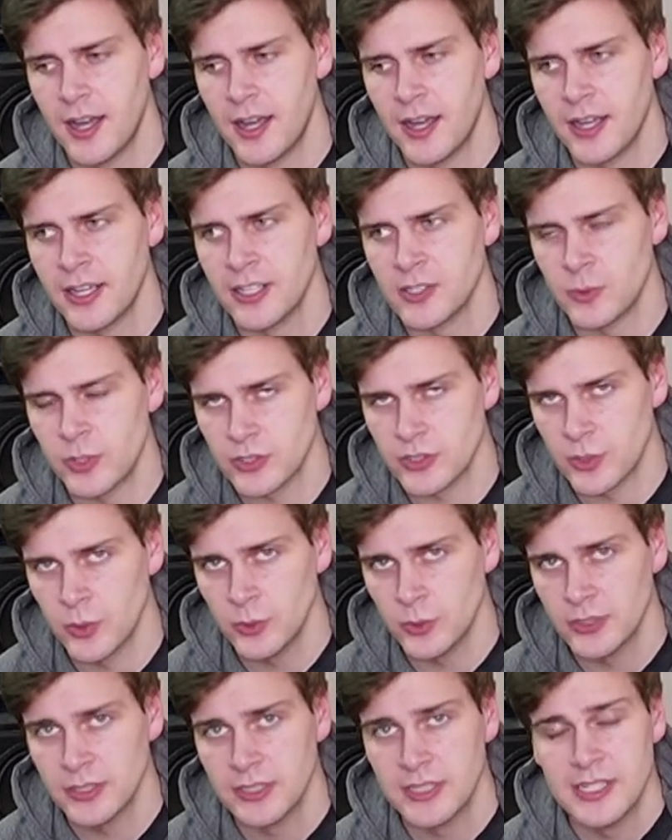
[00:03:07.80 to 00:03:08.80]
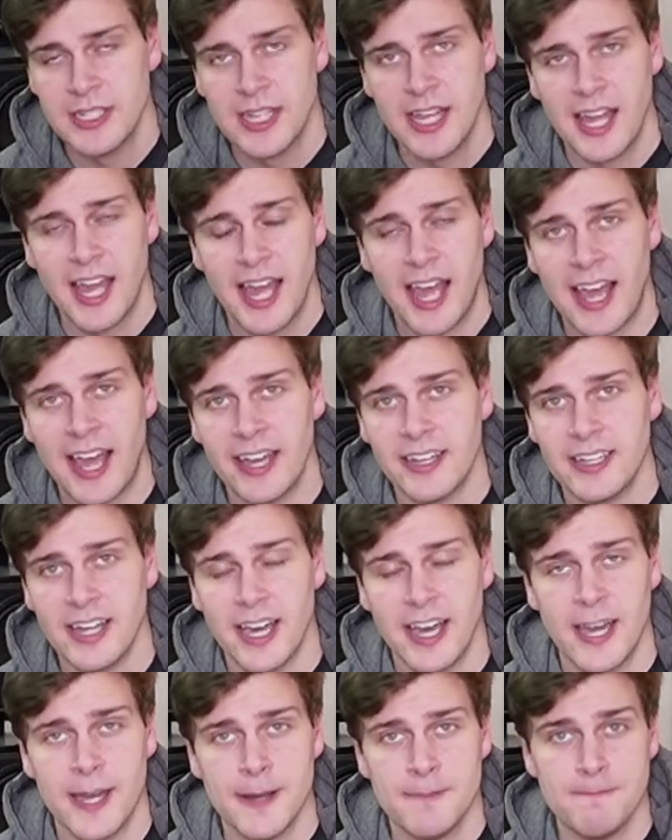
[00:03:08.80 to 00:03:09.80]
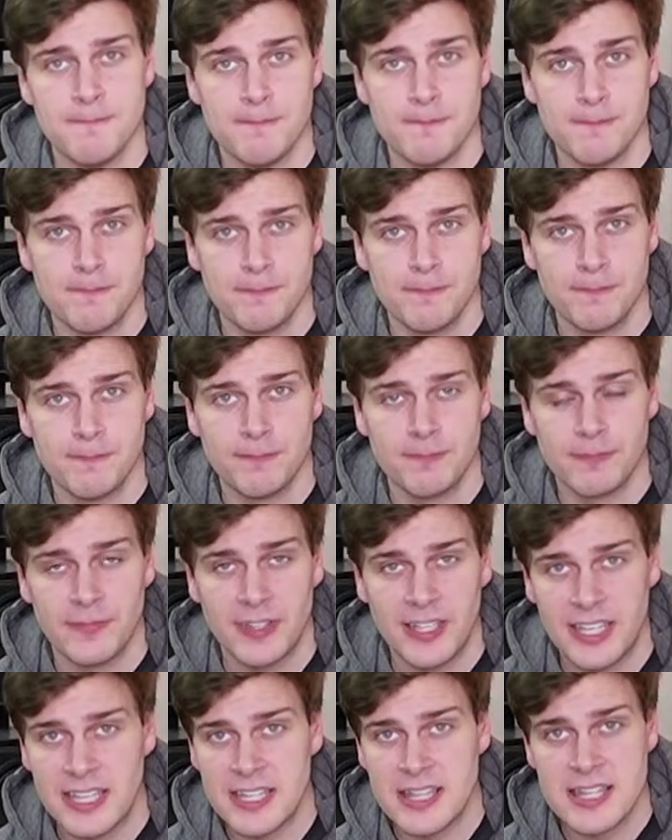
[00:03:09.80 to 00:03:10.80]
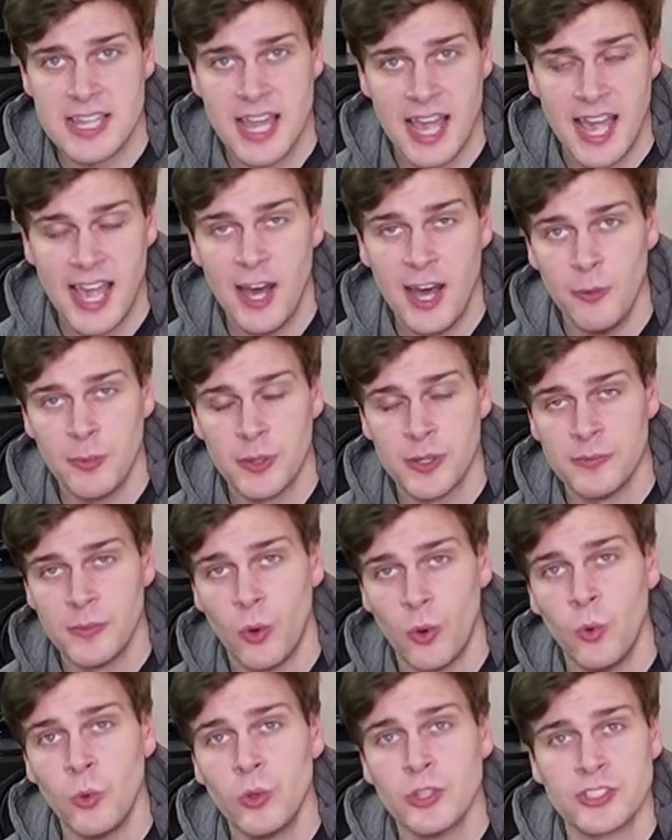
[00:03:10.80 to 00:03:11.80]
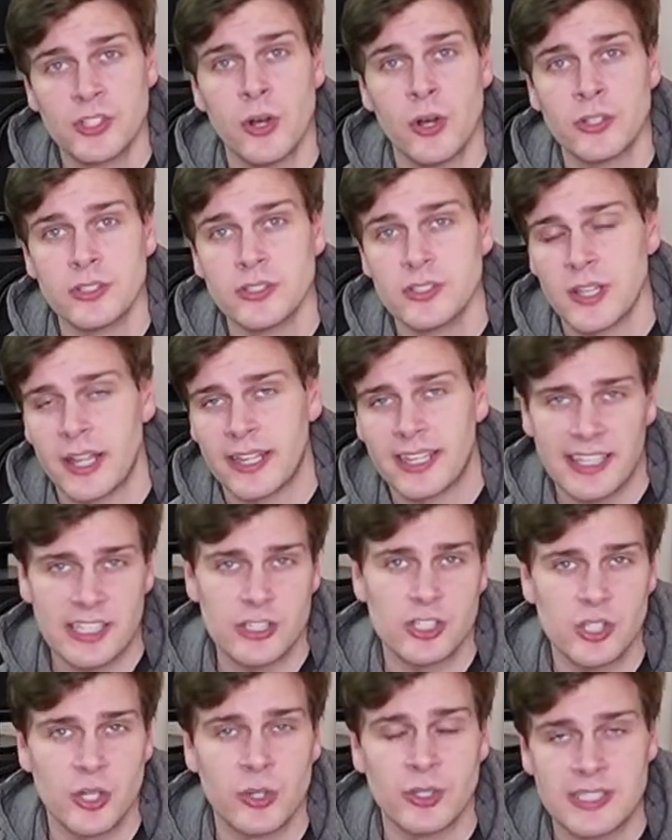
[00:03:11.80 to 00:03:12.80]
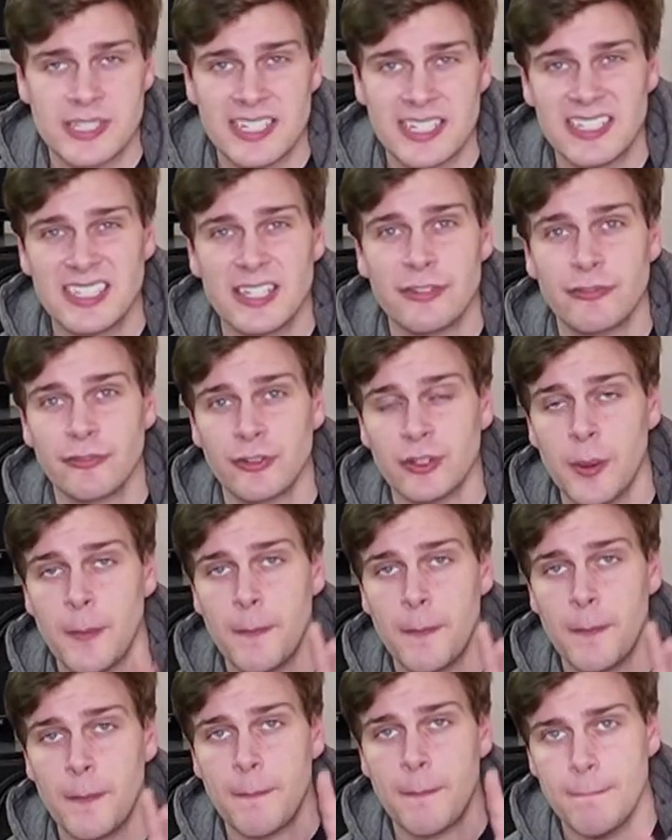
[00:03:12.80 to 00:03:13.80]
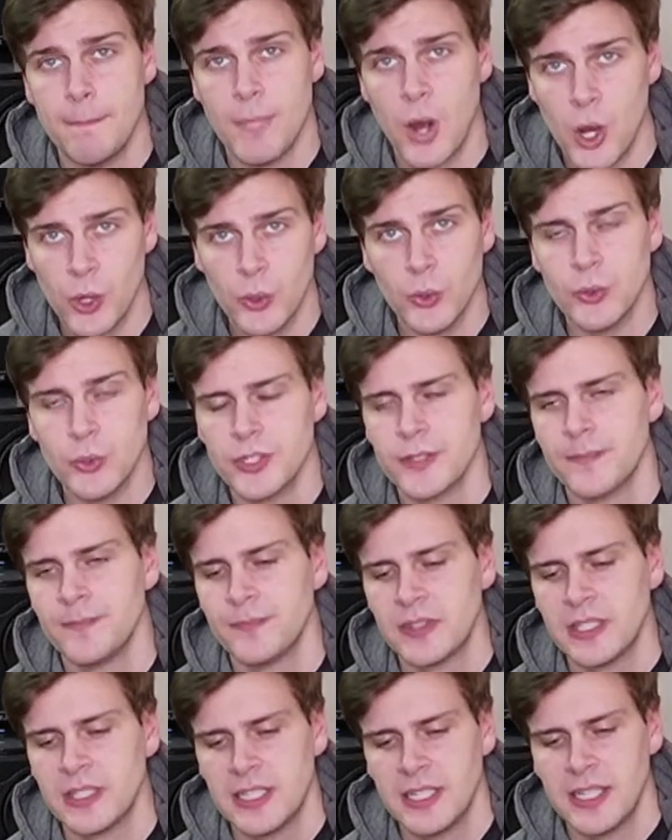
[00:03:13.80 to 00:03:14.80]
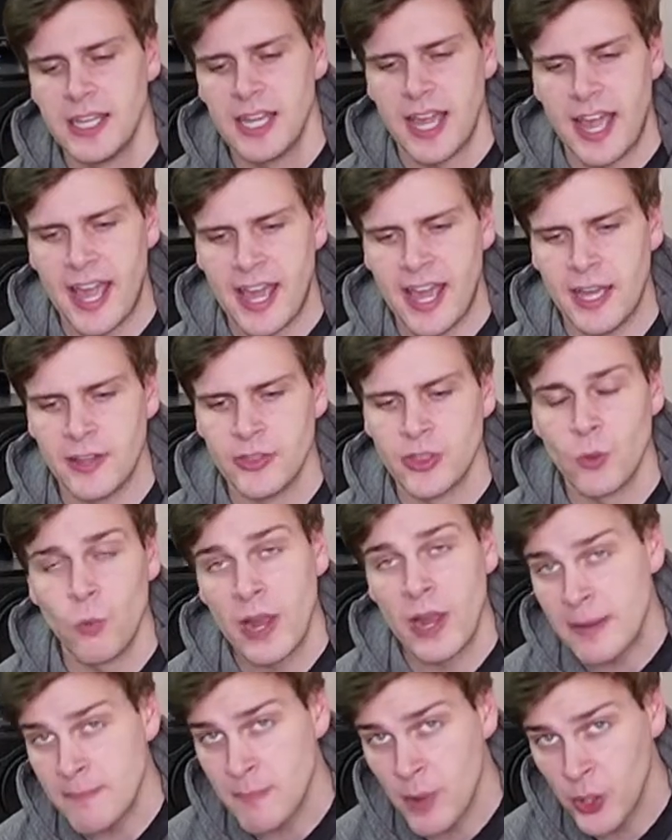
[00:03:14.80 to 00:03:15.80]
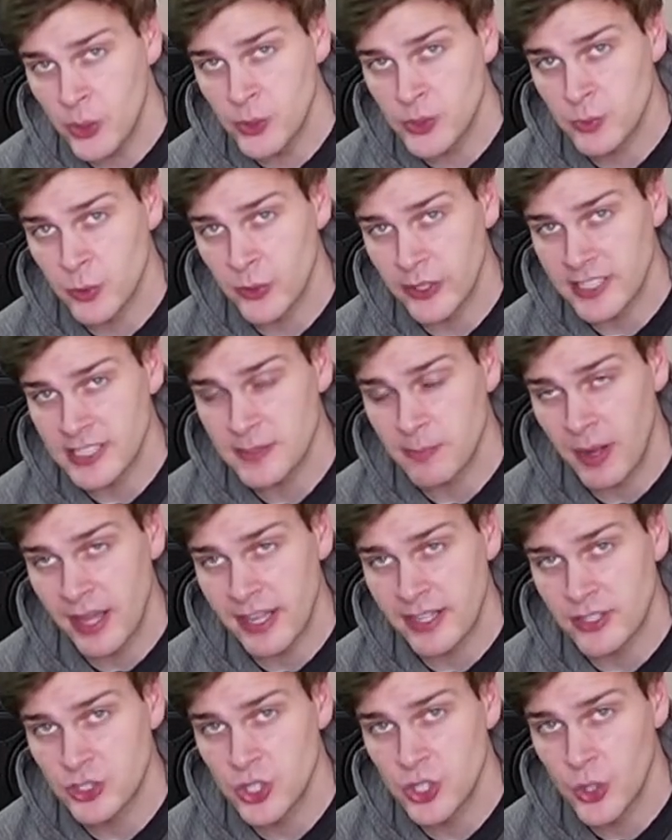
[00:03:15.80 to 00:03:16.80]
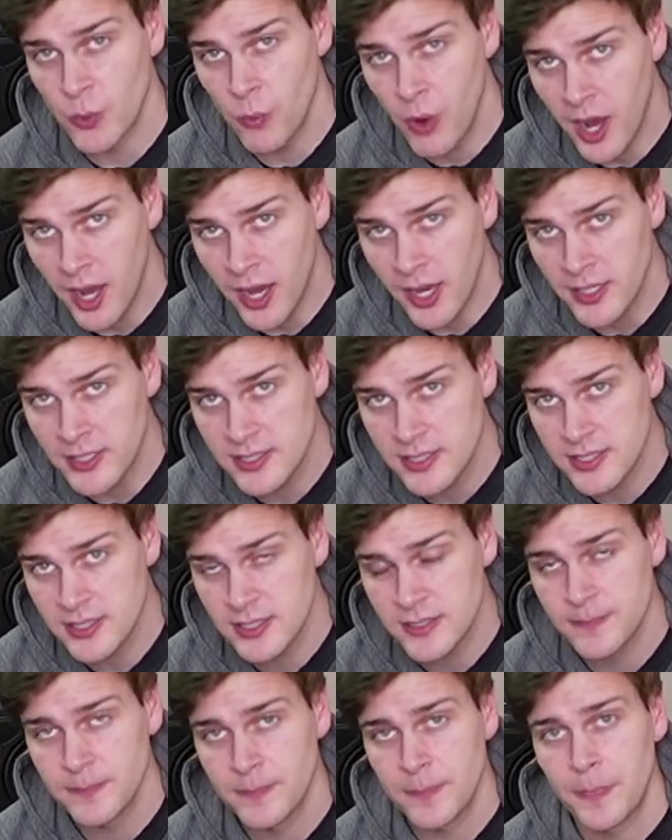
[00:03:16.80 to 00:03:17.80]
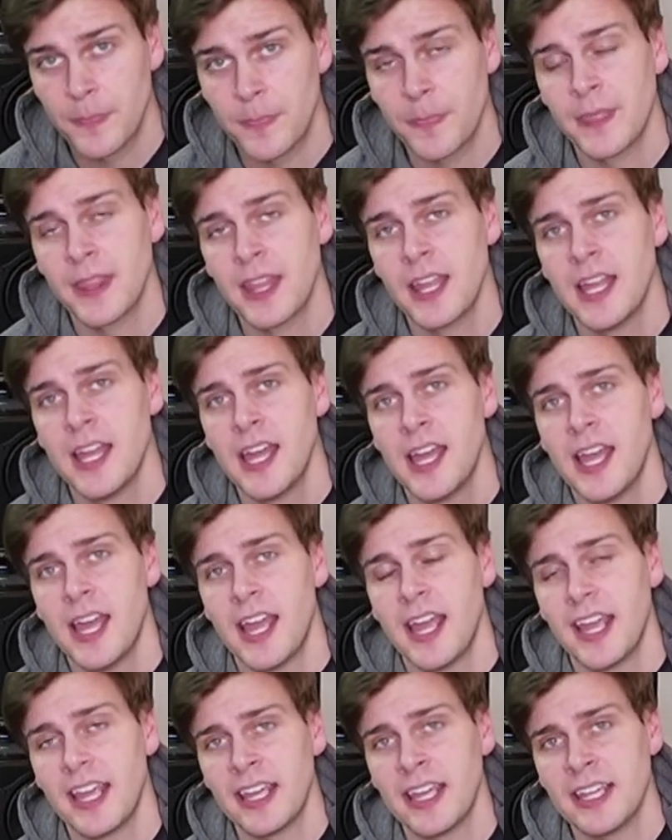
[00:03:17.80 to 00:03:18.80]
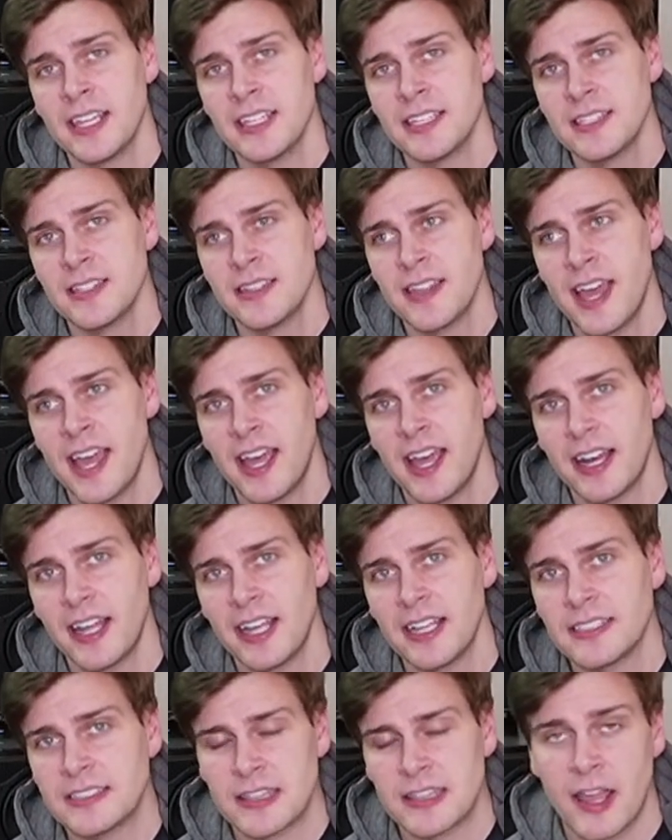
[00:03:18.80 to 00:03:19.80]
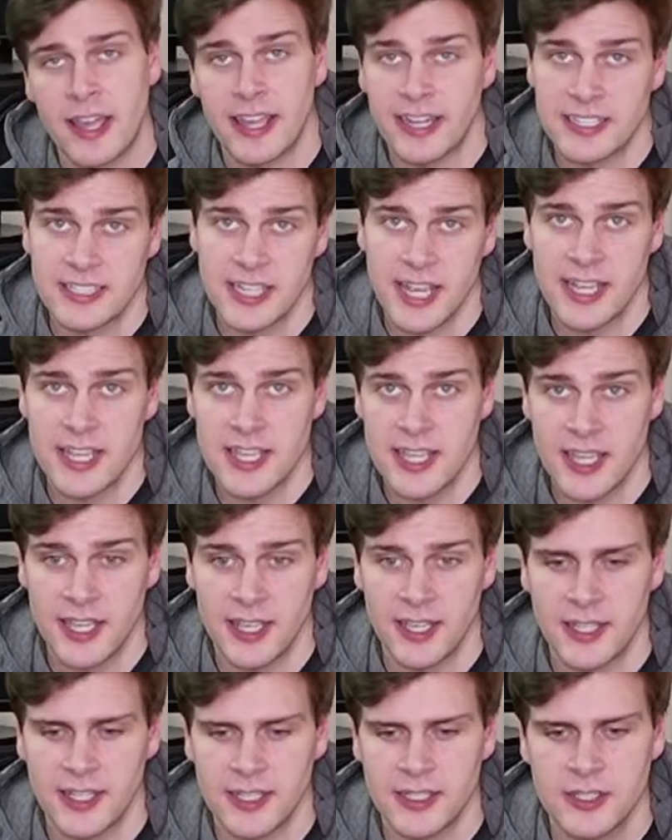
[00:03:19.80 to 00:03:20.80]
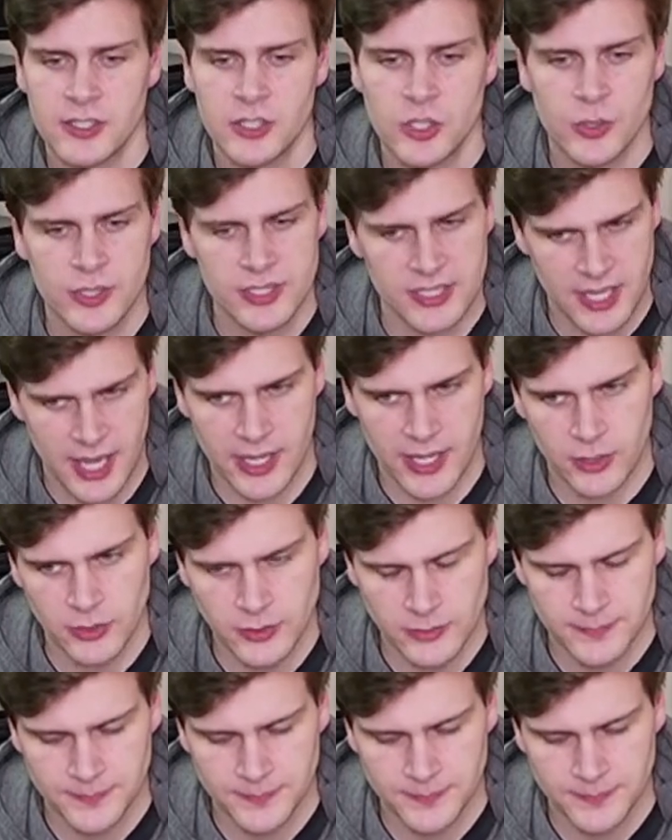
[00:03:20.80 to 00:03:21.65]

is what it's called. And in that album, all the songs, like each song's in a different mode. And the way modes were explained to us is that it's like taking your scale,